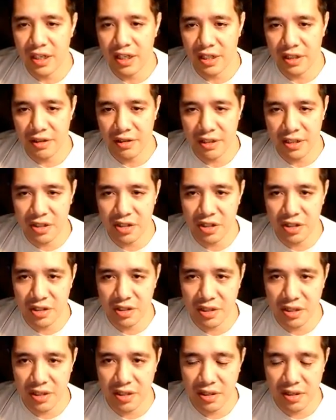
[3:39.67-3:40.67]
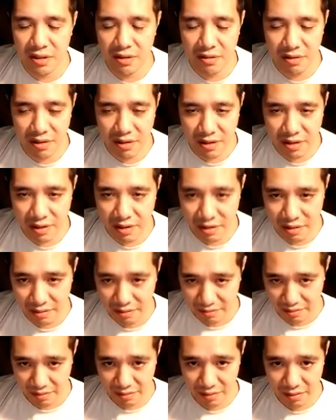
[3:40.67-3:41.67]
Let's just
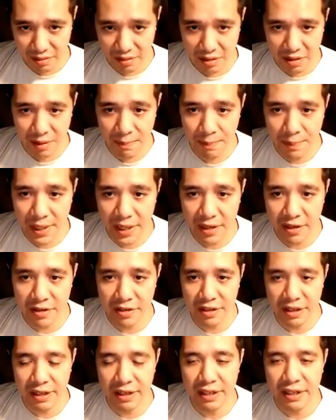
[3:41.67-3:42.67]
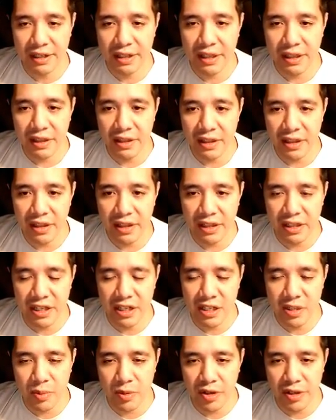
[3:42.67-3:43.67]
compare. Like
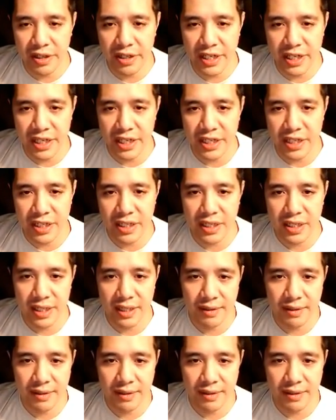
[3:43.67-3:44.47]
this one is